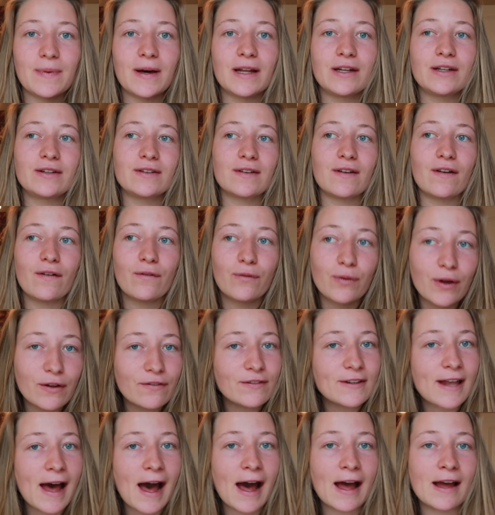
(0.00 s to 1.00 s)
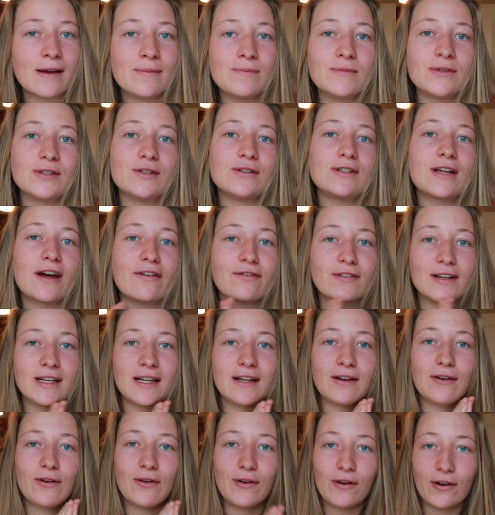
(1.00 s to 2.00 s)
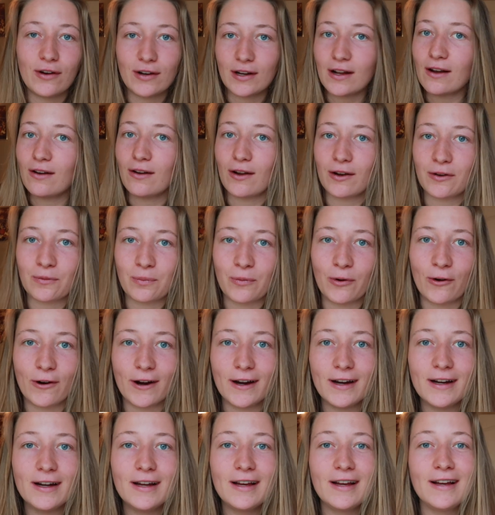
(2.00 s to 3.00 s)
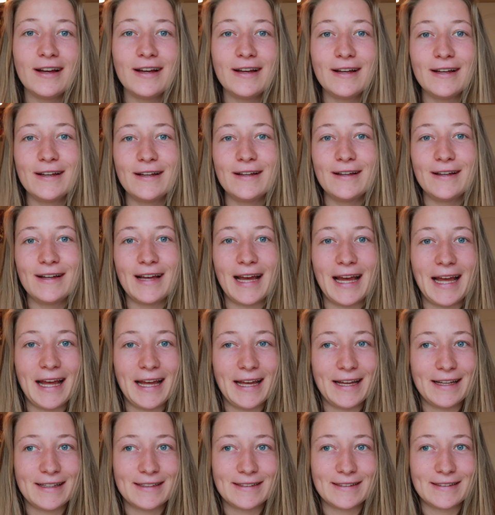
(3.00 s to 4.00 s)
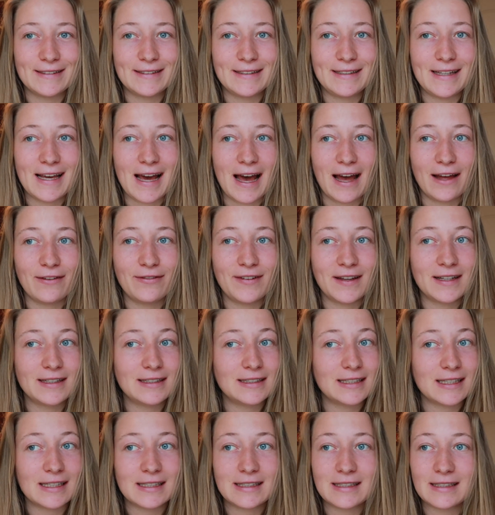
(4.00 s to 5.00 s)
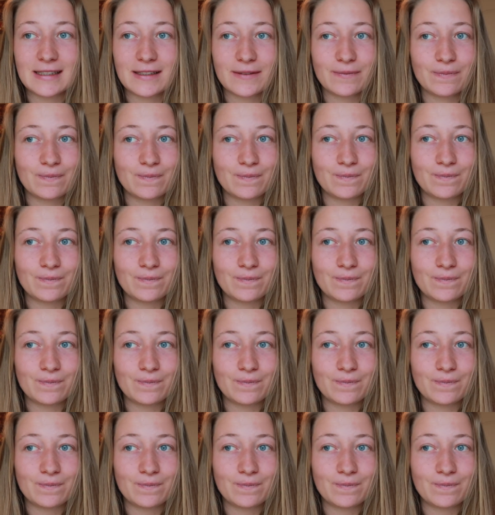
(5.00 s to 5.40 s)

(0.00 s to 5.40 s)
but with time you definitely learn a lot more. And yeah, I think just